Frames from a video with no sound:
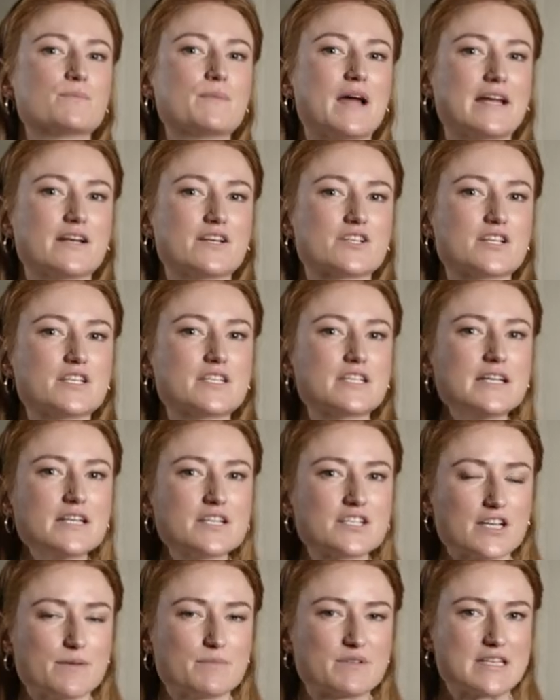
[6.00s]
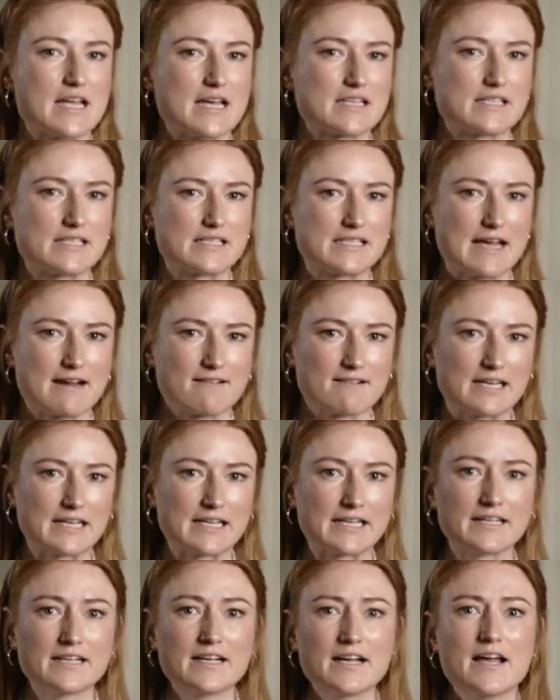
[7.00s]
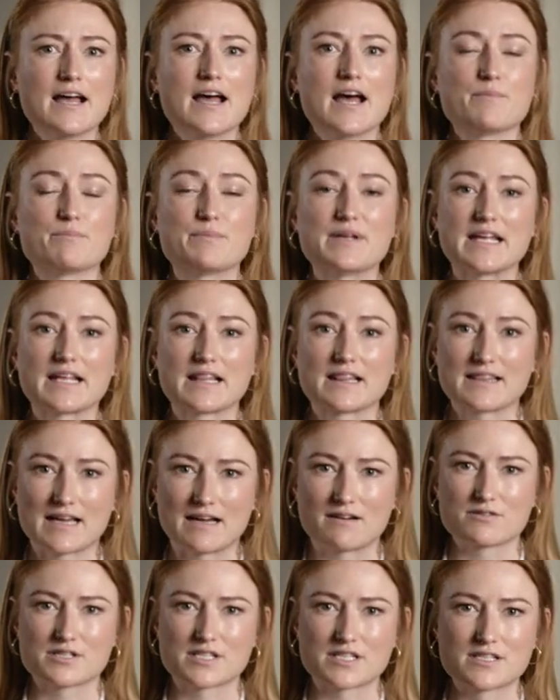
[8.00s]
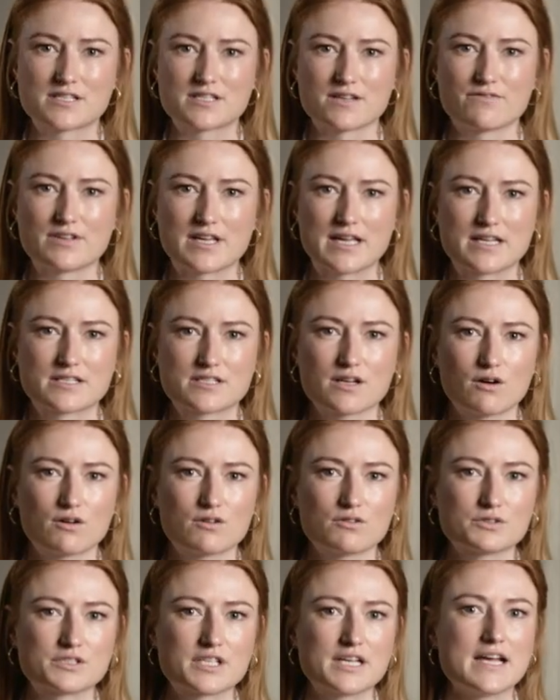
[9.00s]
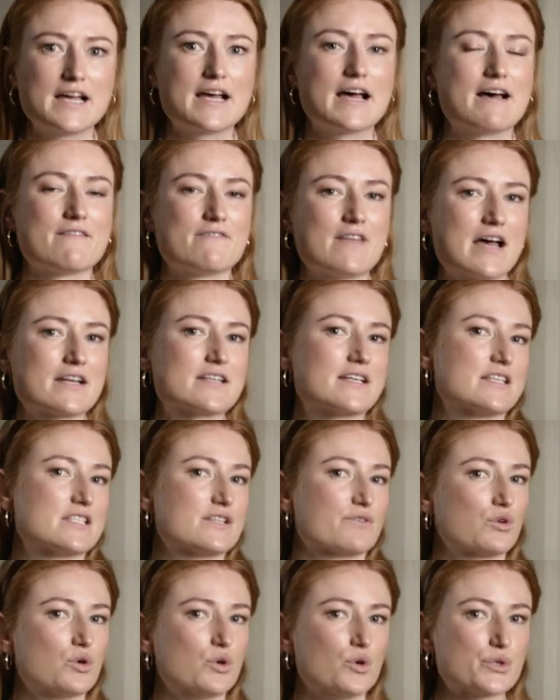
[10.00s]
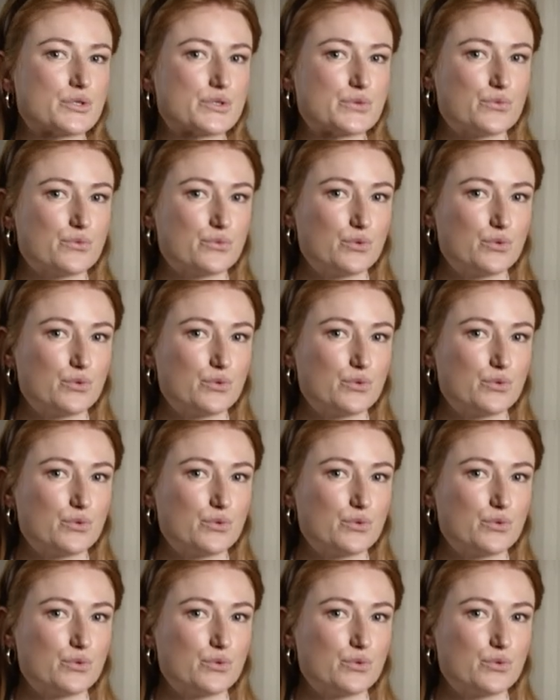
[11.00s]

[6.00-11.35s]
from ancient Egypt necessarily, and being thousands of years old, and that is, of course,